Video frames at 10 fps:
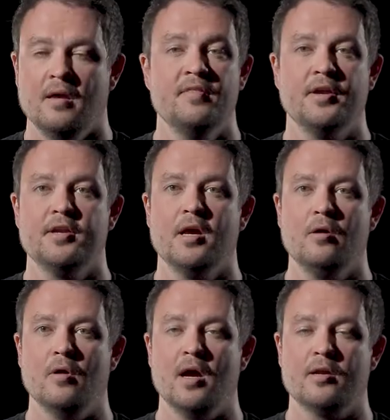And there you
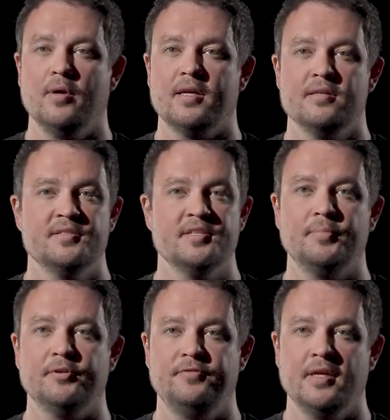go, a quick,
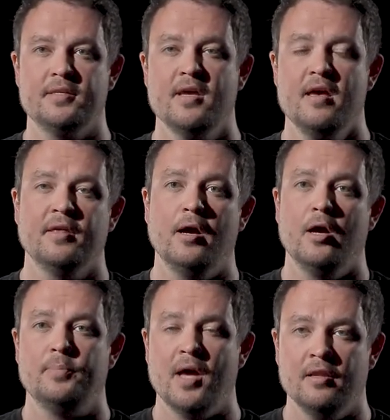simple fix that'll
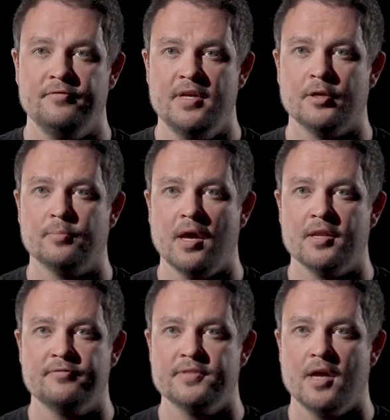help elevate your
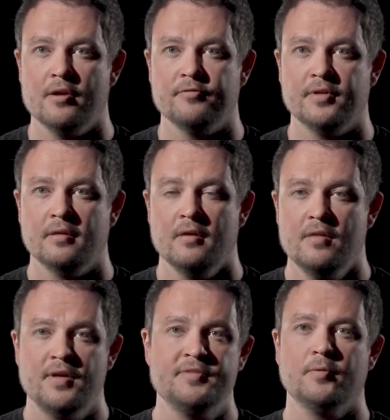product photography.
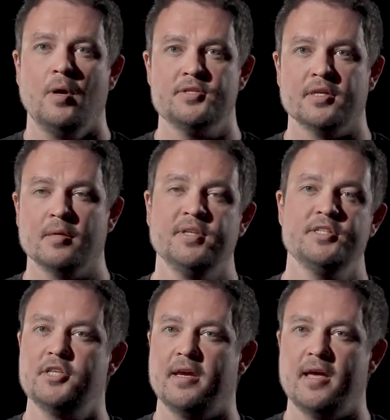Thanks for watching, and
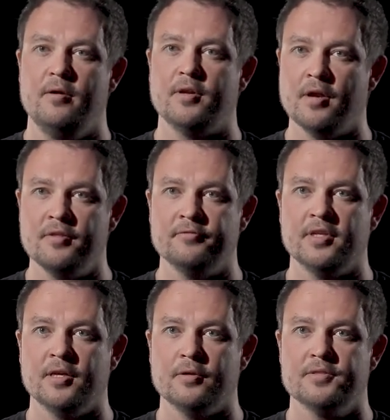please check out our other
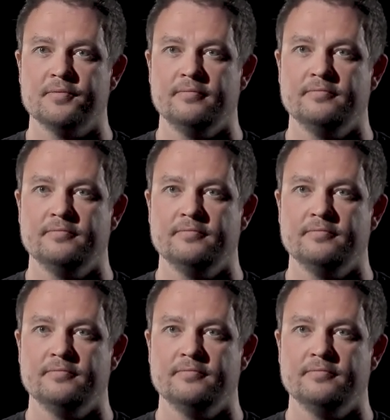videos.